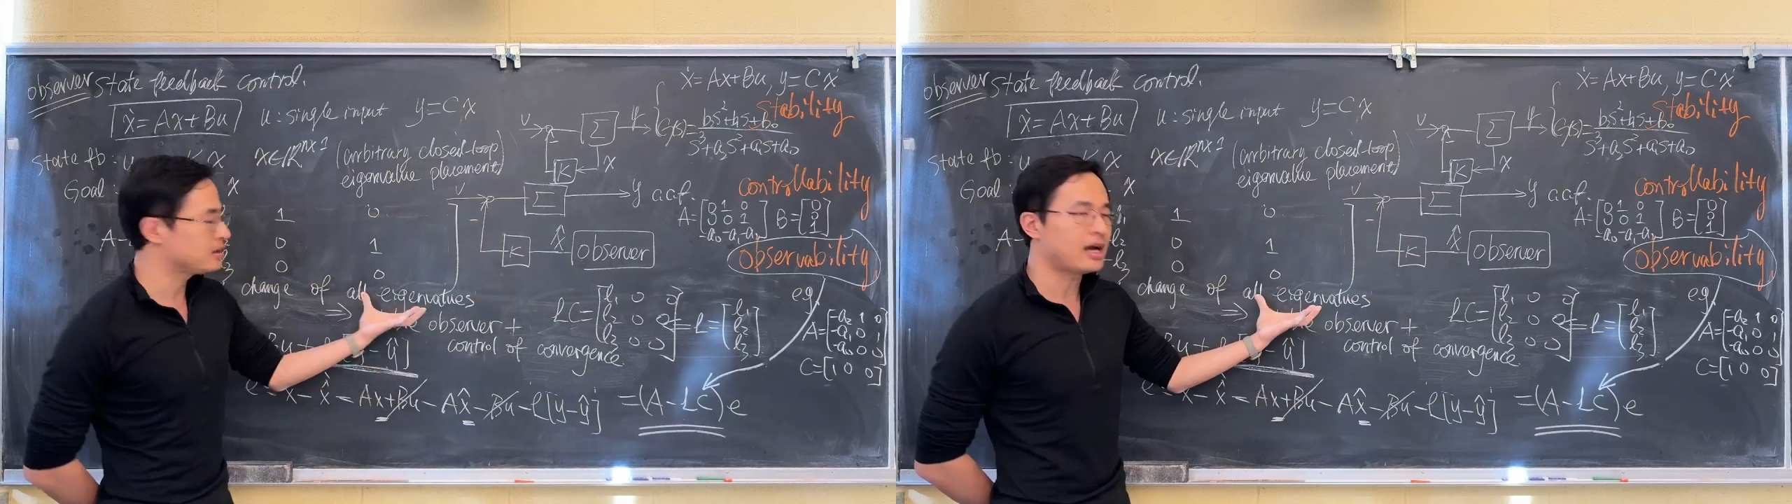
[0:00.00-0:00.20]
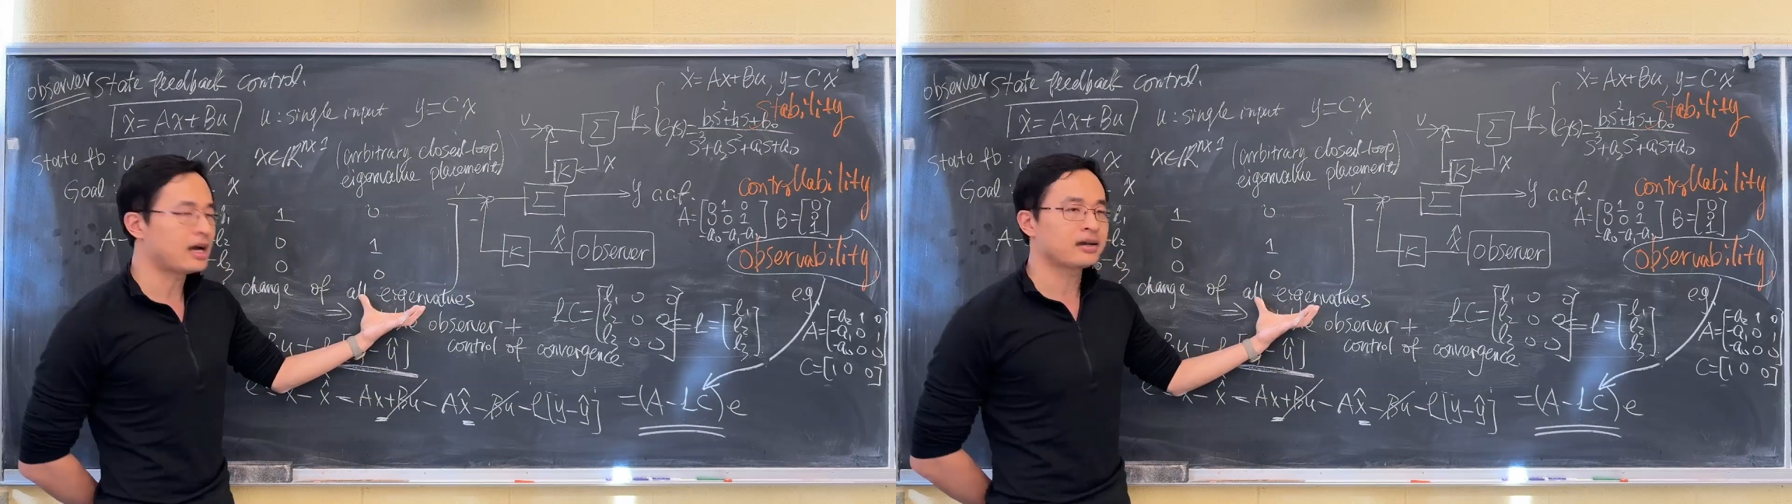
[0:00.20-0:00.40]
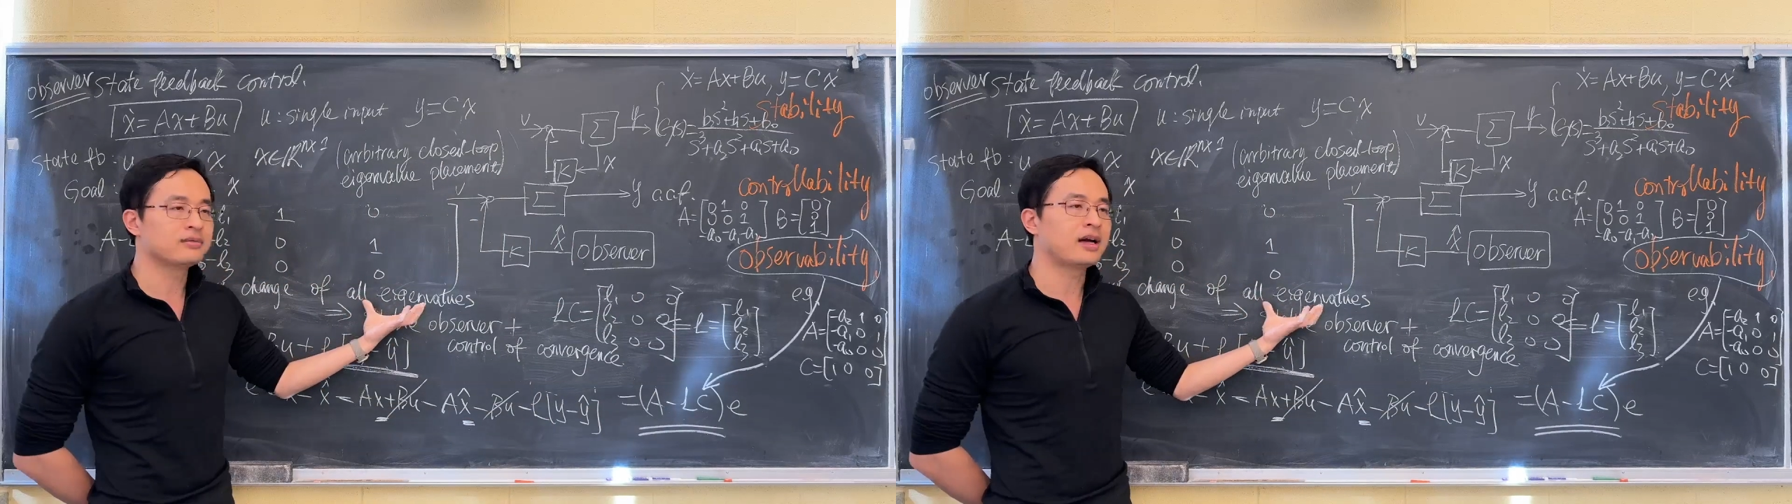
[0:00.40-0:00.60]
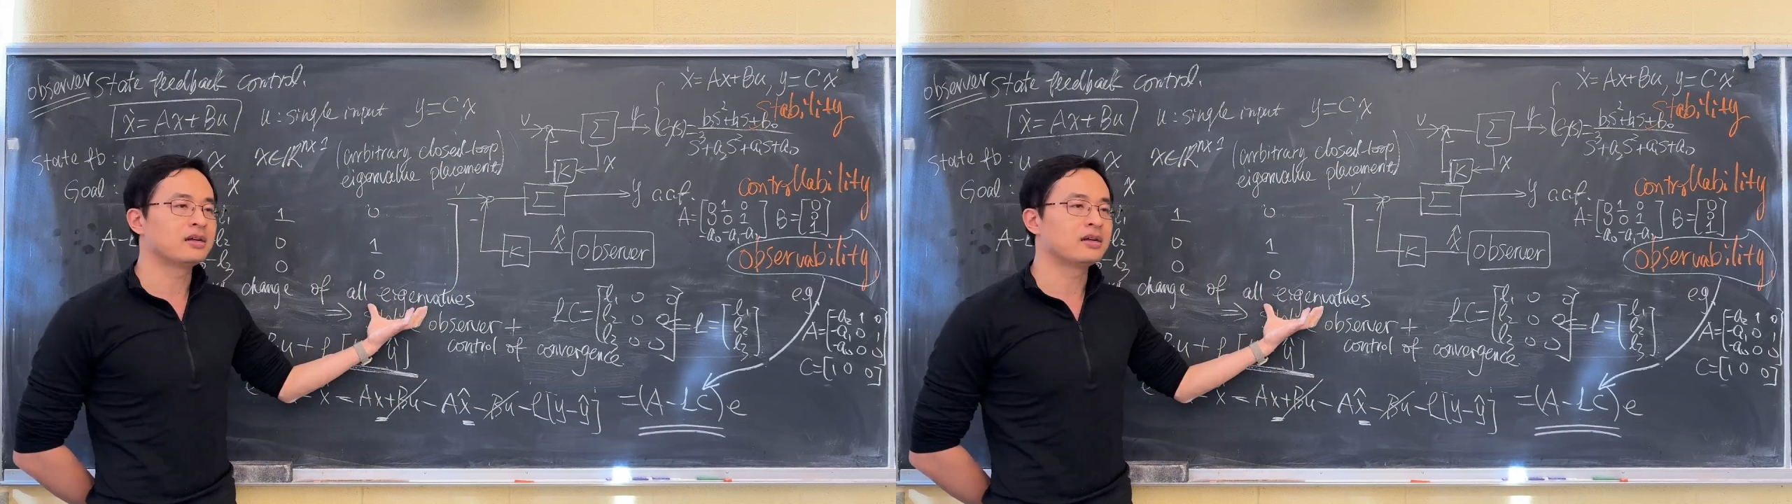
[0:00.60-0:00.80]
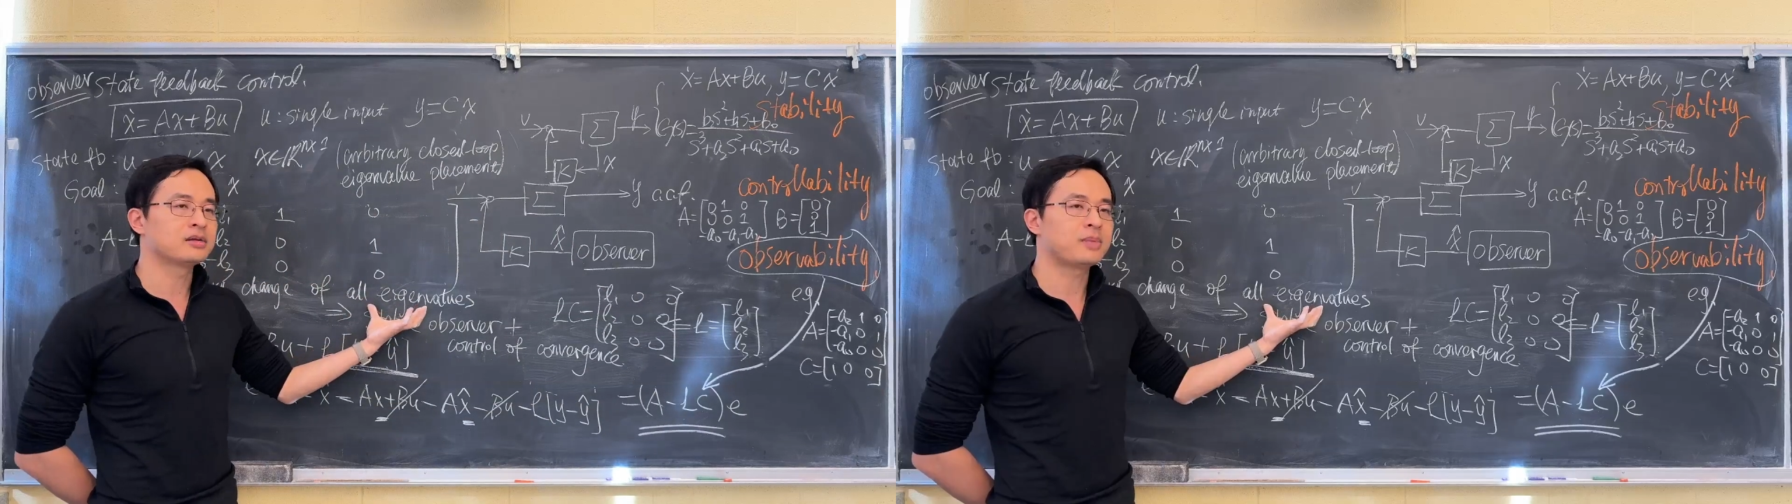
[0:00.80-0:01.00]

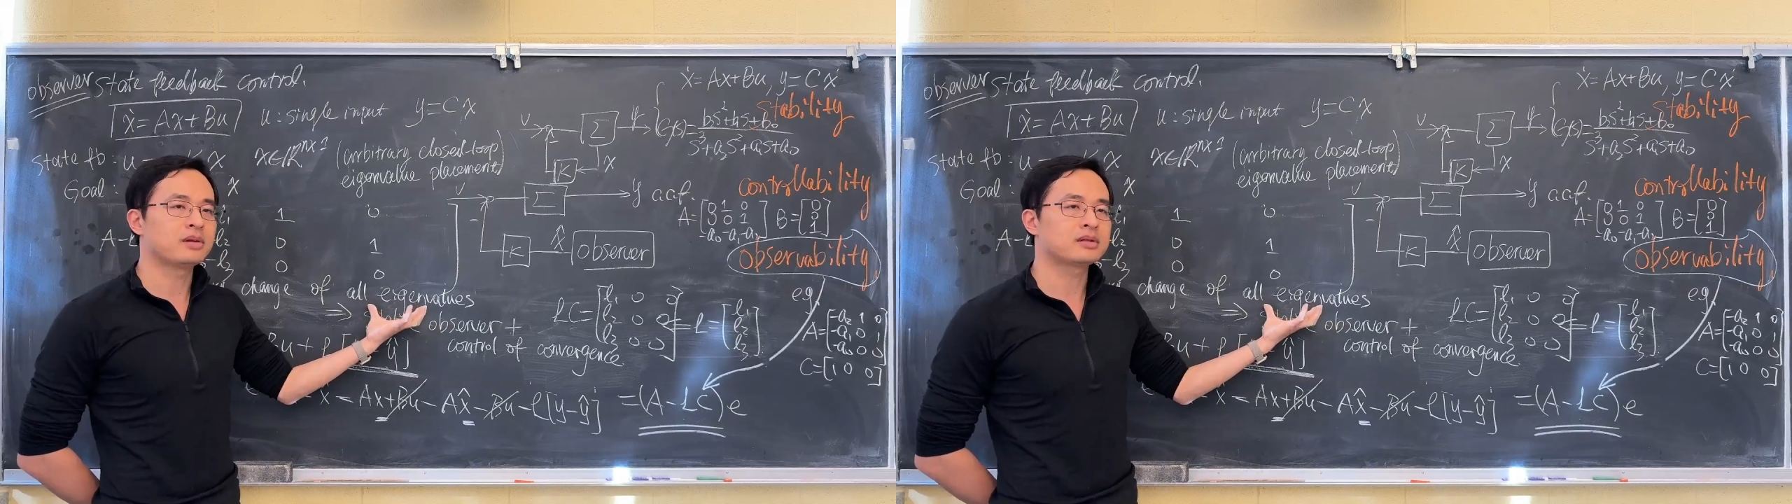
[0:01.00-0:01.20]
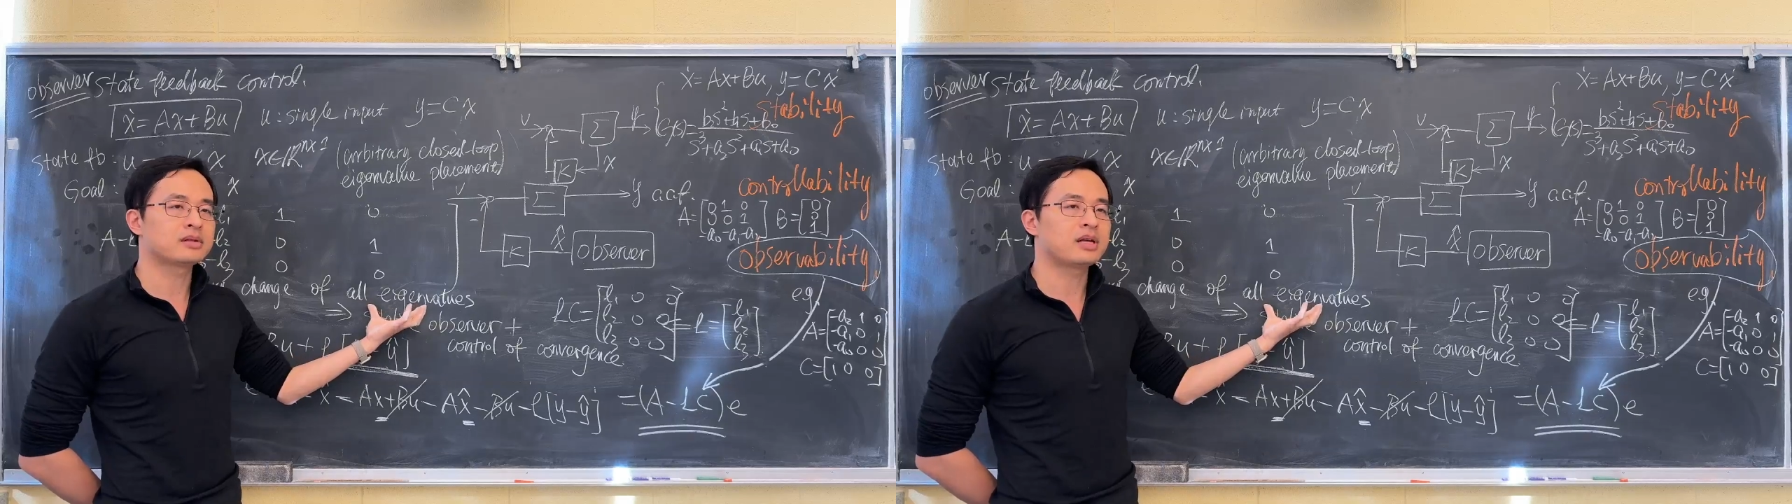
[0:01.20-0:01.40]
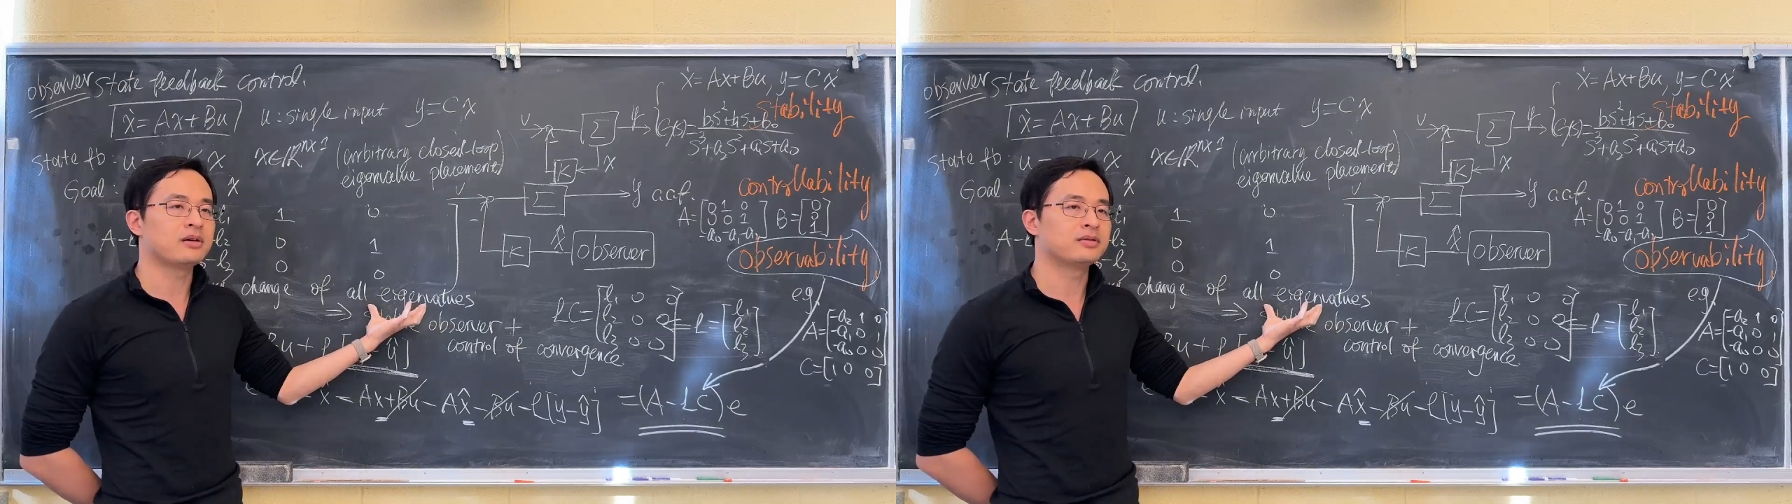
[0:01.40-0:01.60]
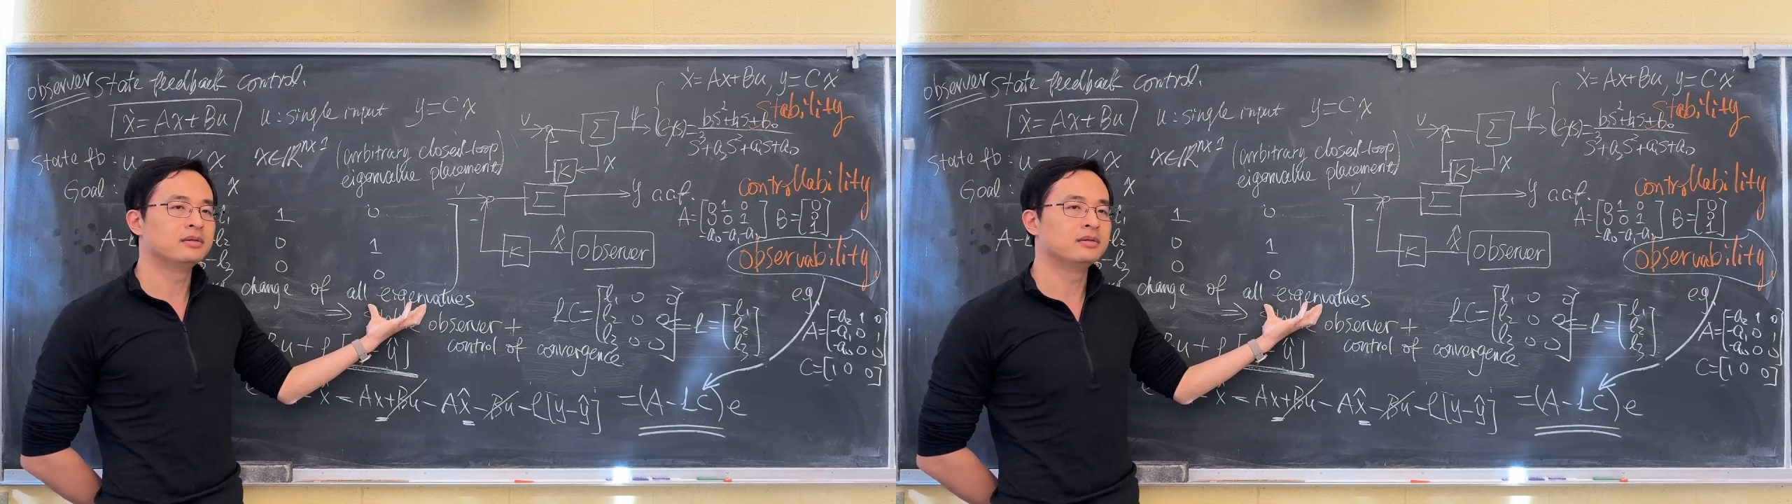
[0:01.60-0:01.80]
eigenvalues by yourself.